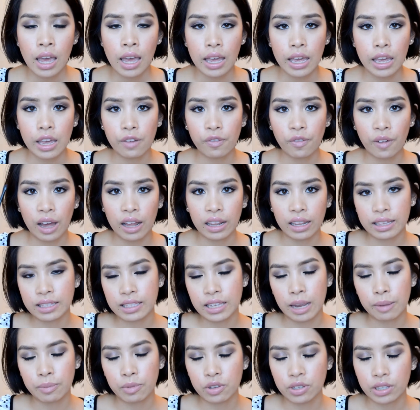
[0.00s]
If, let's
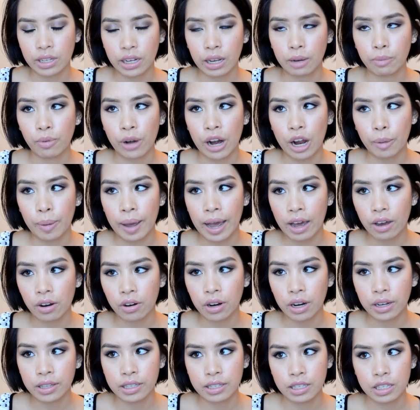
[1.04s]
say I'm using a brow
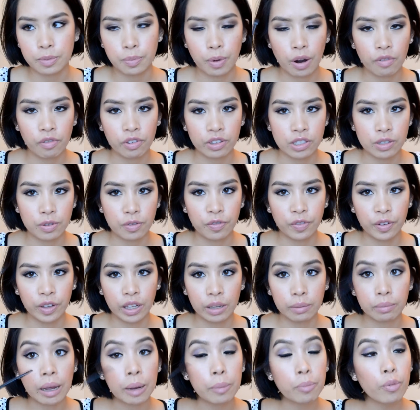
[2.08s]
powder, this is perfect to fill
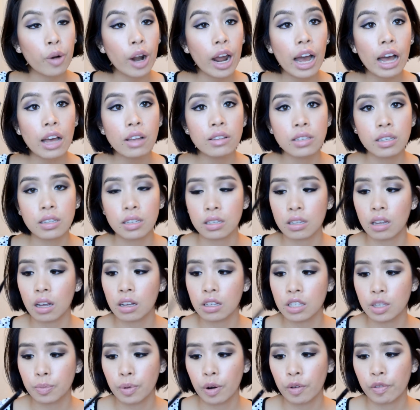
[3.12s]
in my brows. This is
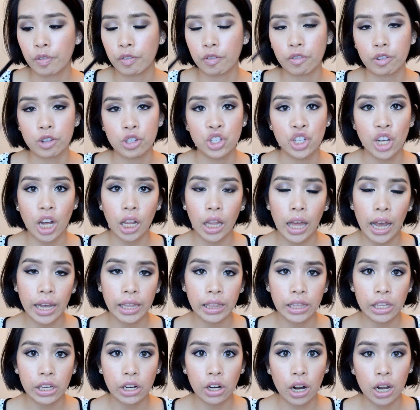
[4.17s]
also perfect for gel
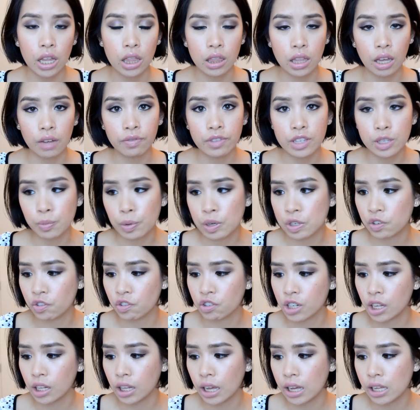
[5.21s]
eyeliner. I love this brush for
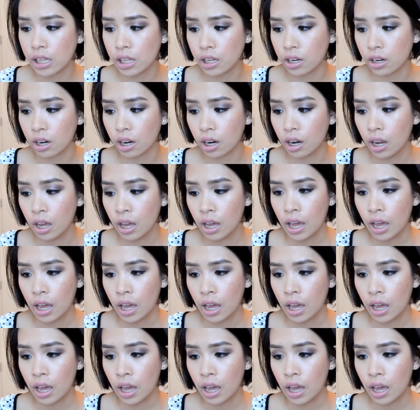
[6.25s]
gel eyeliner.